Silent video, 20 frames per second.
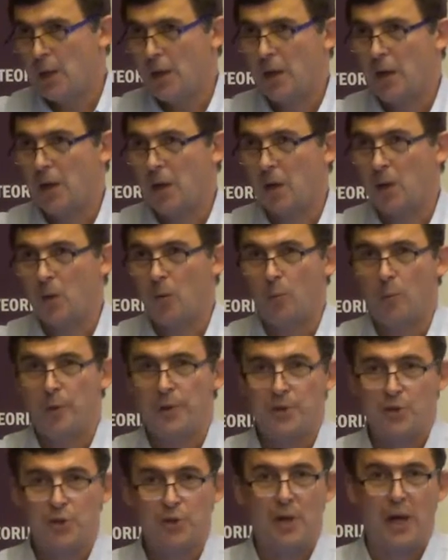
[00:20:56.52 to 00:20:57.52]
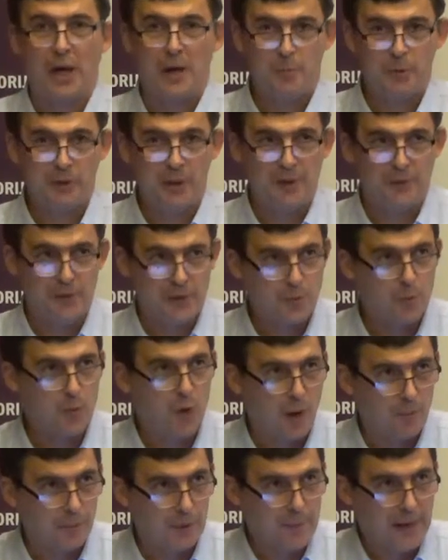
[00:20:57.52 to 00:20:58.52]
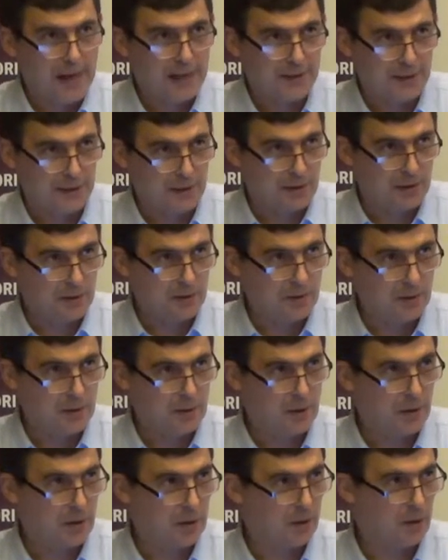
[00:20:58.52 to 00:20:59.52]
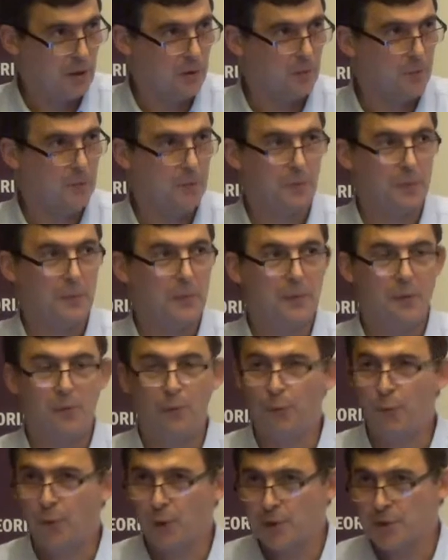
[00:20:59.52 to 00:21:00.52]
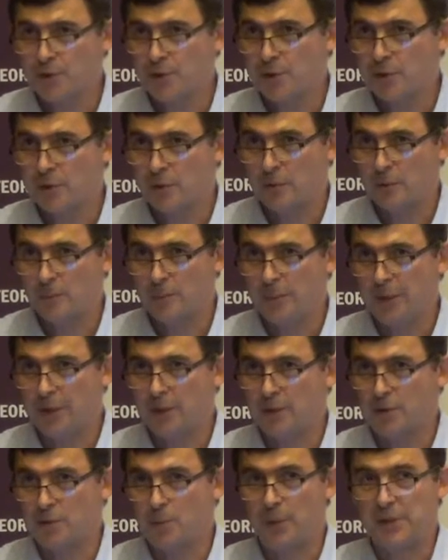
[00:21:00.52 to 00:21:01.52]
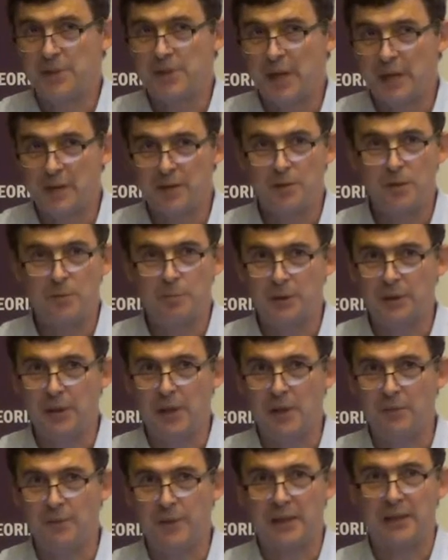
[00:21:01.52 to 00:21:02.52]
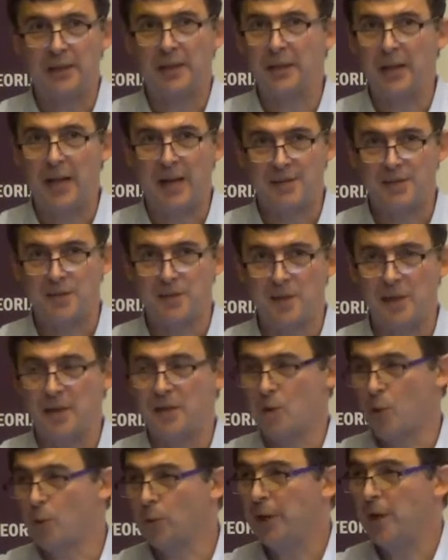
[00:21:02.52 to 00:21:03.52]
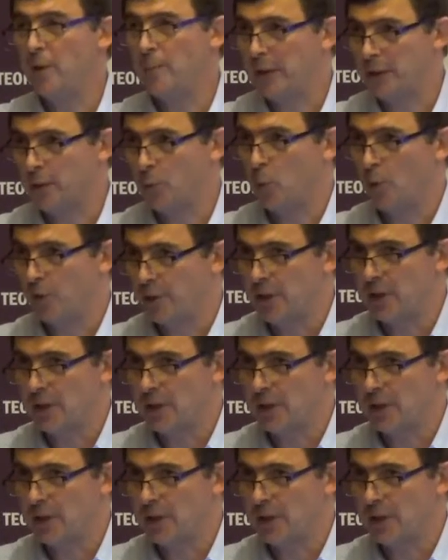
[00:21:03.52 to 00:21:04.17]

which I believe is problematic. First, because we tend to believe that class is only about the working